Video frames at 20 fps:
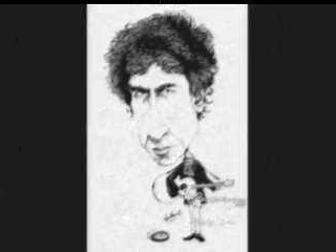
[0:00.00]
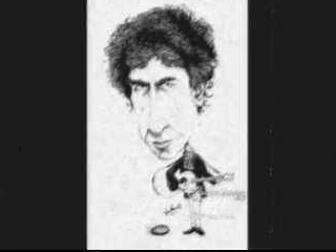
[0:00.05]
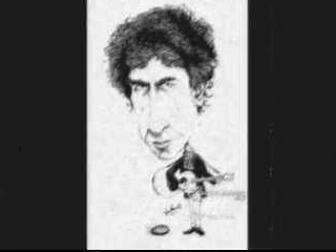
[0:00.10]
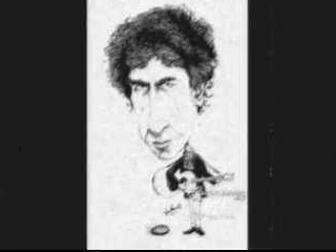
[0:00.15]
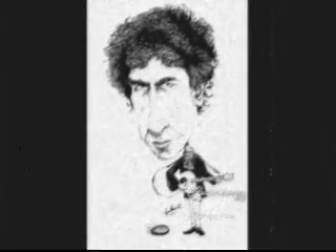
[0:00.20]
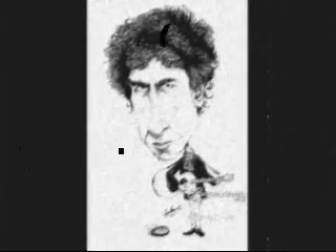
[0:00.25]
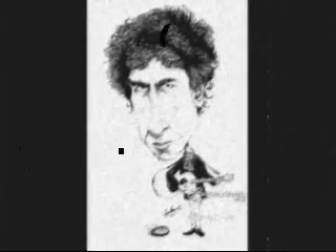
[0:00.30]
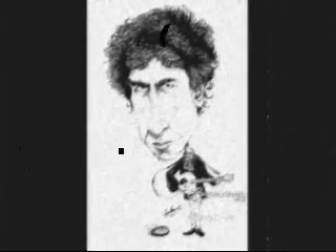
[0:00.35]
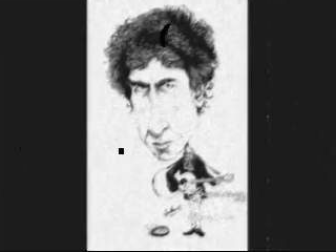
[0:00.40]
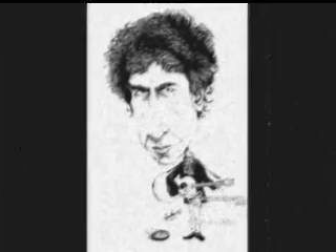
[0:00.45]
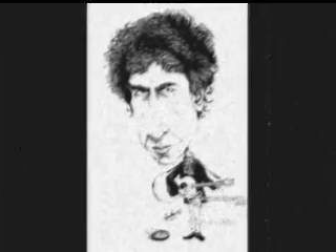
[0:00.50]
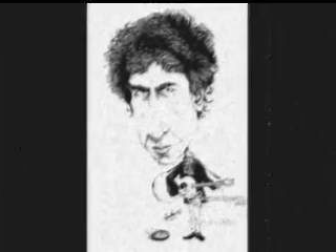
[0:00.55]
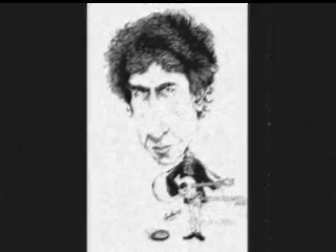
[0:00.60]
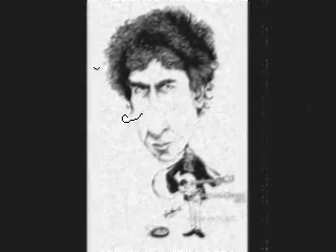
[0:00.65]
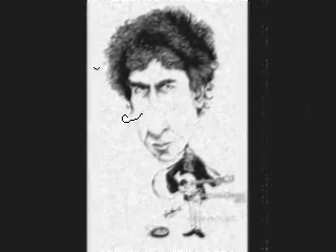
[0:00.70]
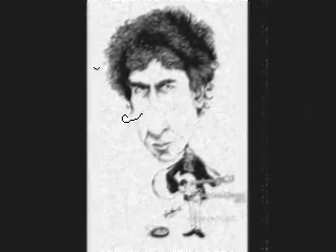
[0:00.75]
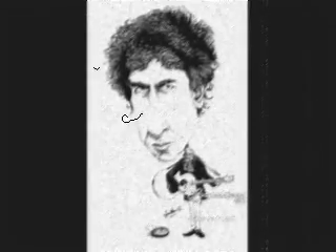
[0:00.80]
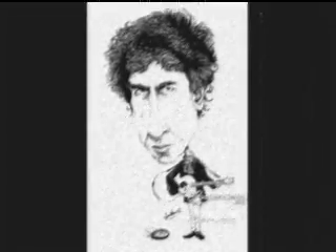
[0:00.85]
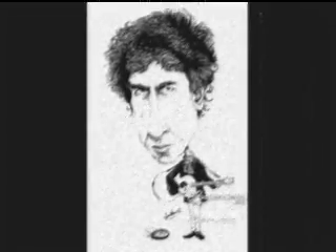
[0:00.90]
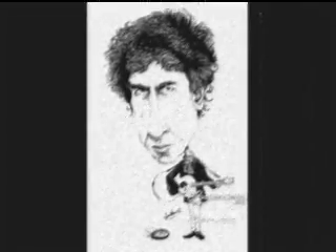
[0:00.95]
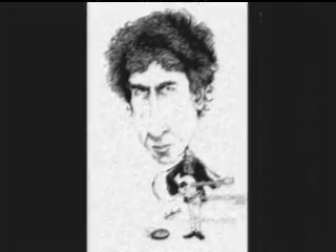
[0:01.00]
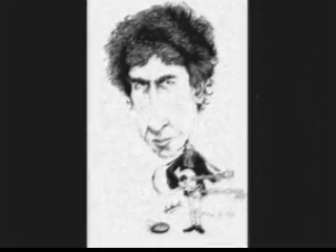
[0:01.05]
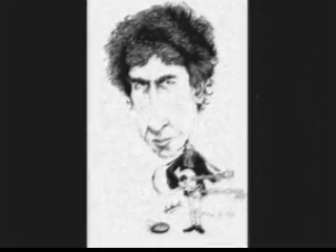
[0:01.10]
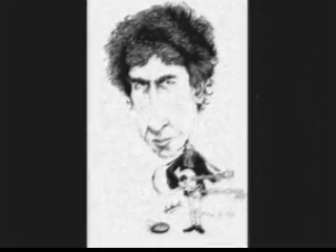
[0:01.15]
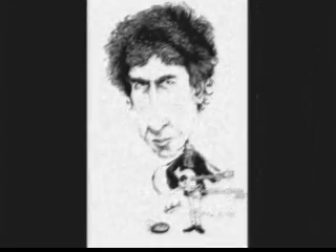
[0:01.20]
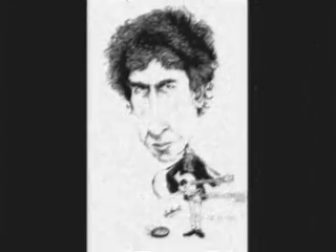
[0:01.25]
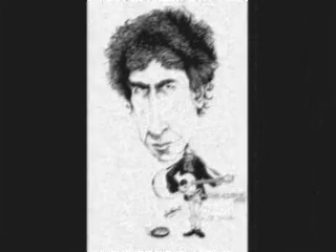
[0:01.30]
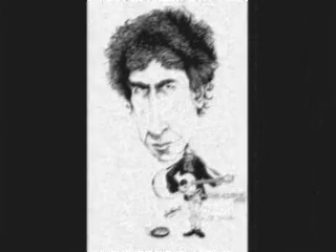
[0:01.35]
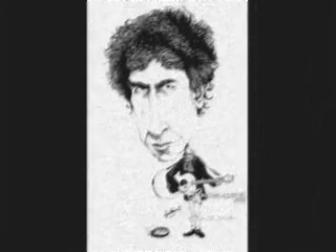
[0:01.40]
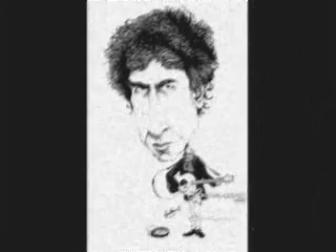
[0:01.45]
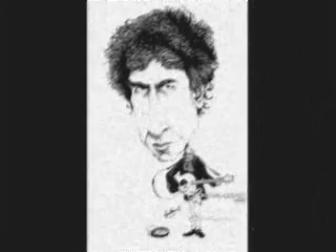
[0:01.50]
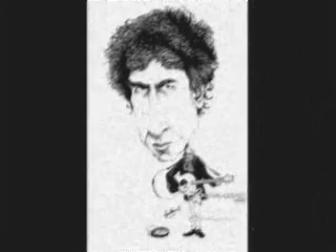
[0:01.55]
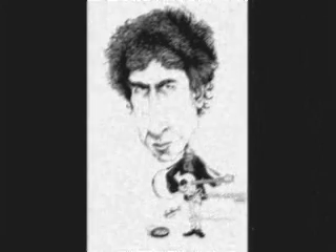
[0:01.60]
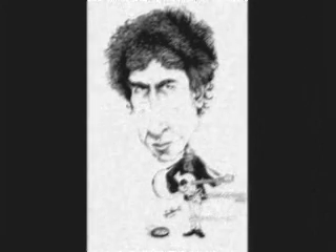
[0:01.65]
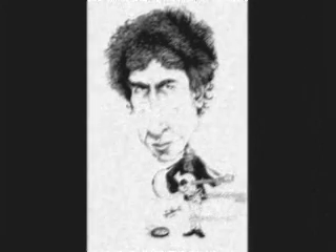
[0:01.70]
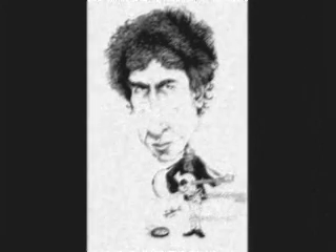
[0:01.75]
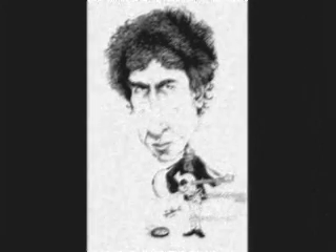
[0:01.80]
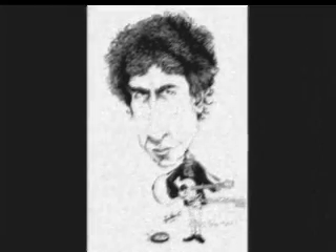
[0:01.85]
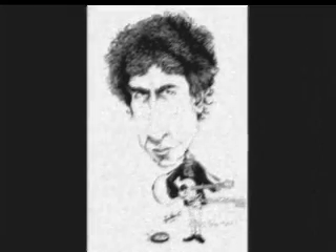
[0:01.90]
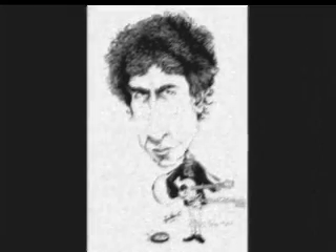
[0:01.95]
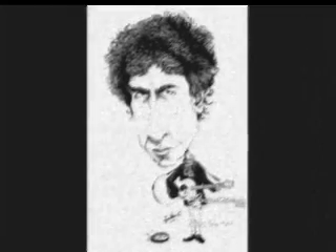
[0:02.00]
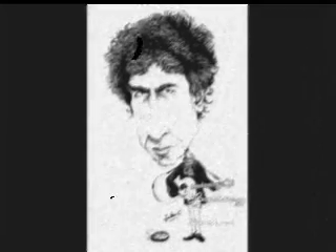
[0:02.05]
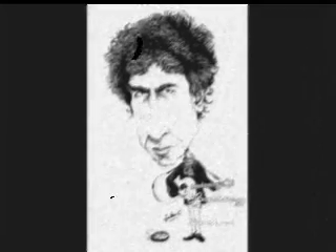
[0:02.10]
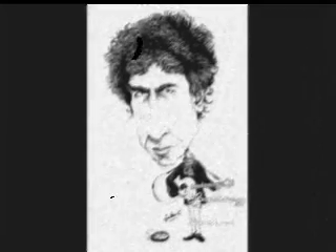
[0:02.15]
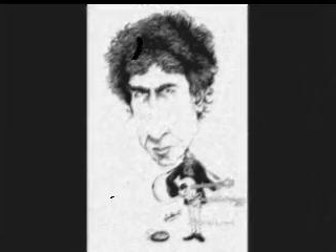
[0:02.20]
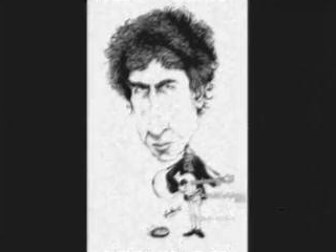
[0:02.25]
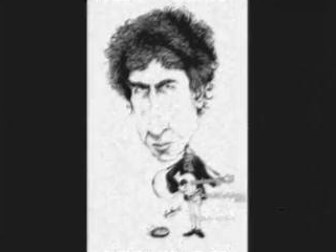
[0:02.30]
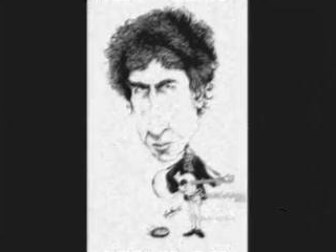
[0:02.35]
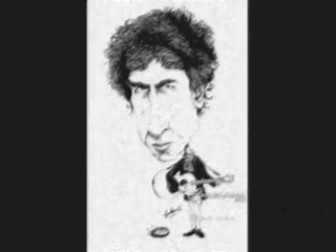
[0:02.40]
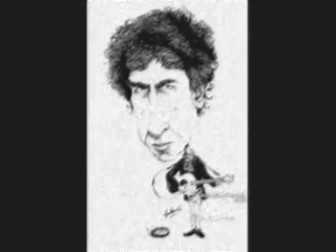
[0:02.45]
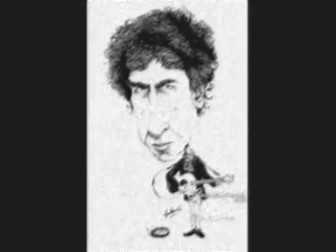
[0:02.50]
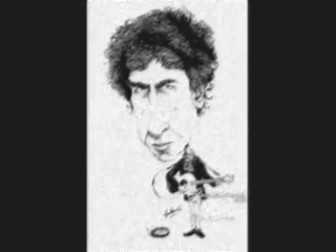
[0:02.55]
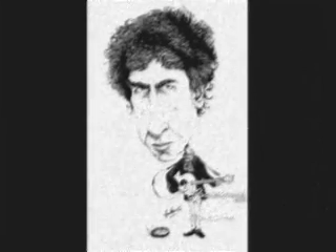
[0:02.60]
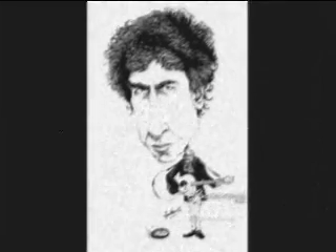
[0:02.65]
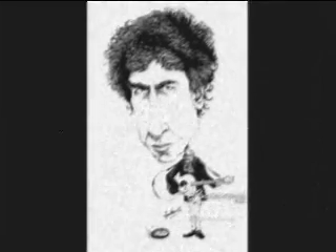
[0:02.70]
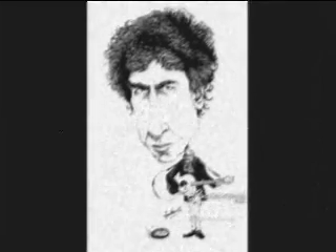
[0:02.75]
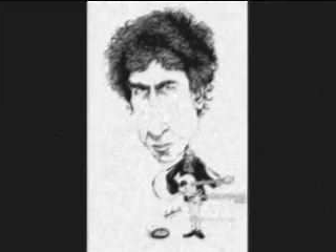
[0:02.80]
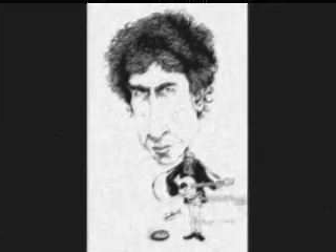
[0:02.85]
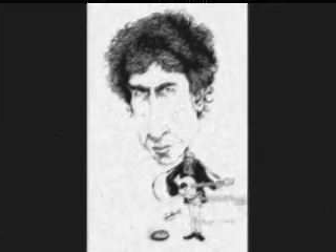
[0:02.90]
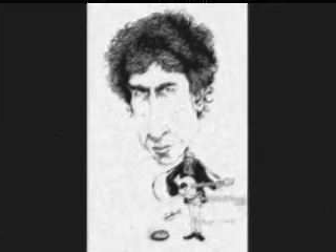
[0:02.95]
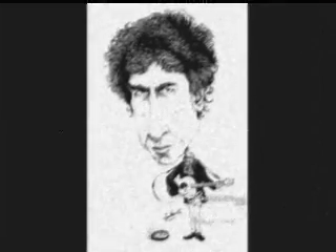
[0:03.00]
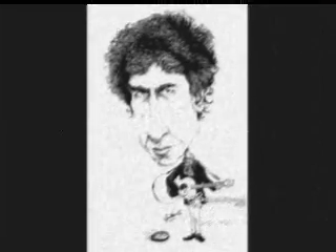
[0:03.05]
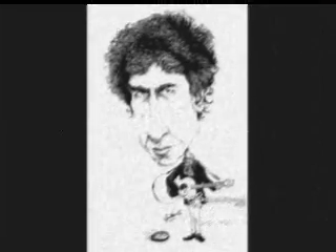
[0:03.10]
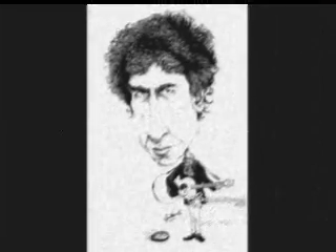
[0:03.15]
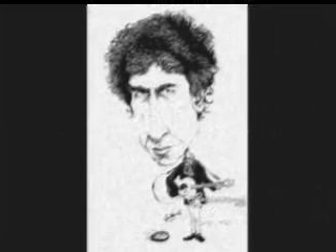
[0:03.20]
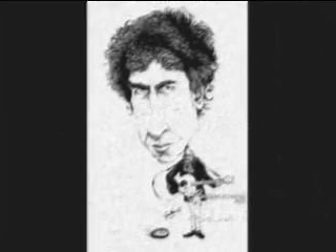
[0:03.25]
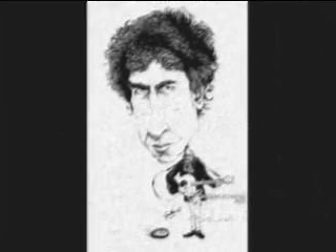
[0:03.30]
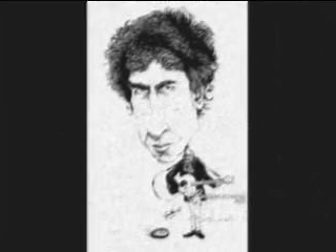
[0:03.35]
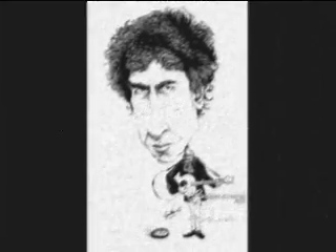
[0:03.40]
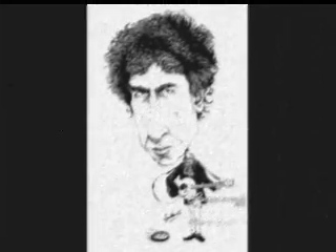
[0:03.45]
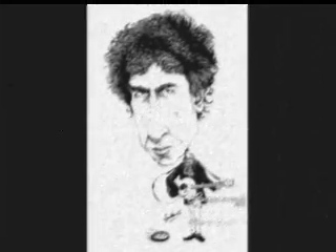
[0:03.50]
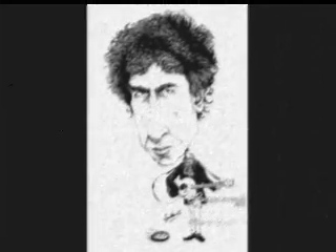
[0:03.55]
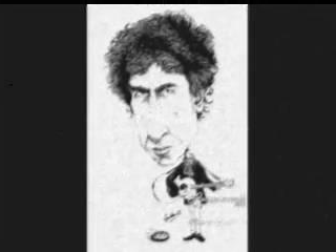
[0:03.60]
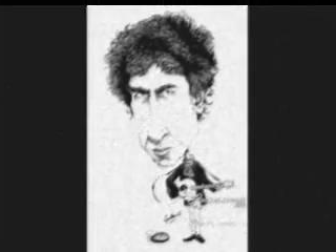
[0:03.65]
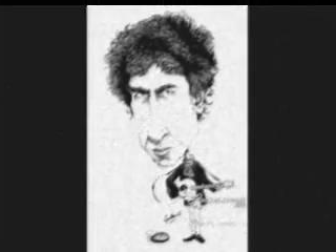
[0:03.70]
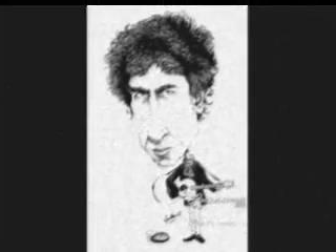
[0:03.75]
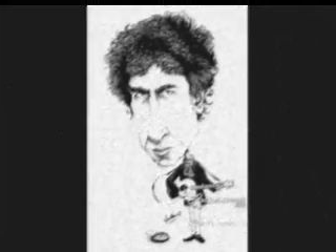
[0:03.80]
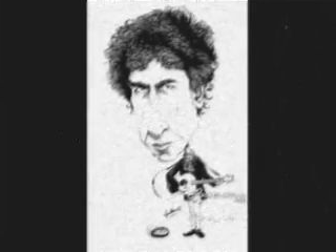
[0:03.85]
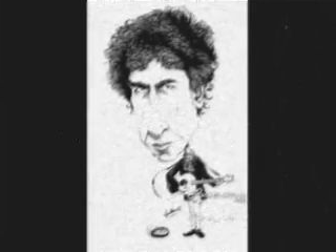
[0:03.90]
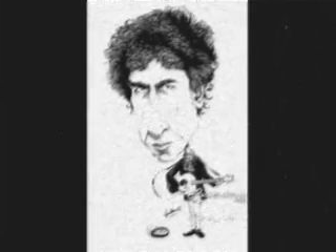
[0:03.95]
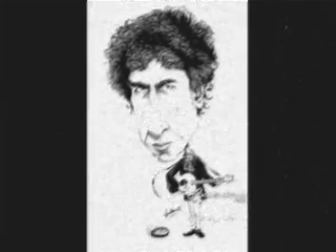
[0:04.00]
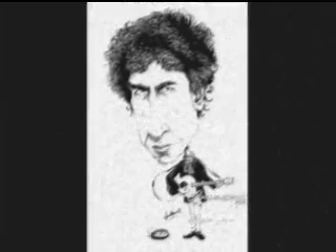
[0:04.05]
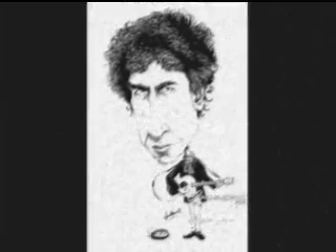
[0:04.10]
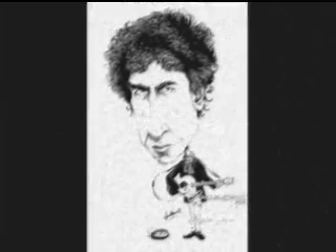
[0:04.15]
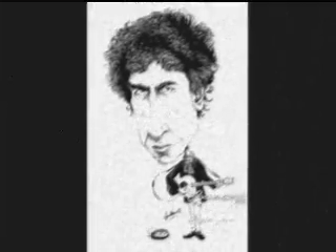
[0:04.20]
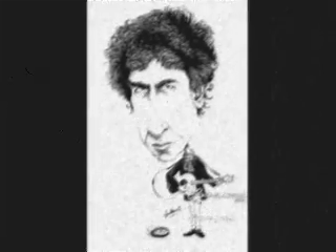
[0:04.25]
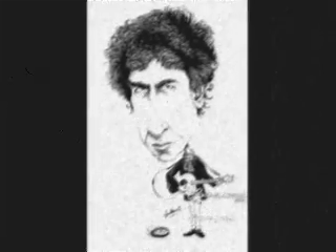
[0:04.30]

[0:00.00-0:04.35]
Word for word: Bob. Oh, oh. No, you know. Well, you know.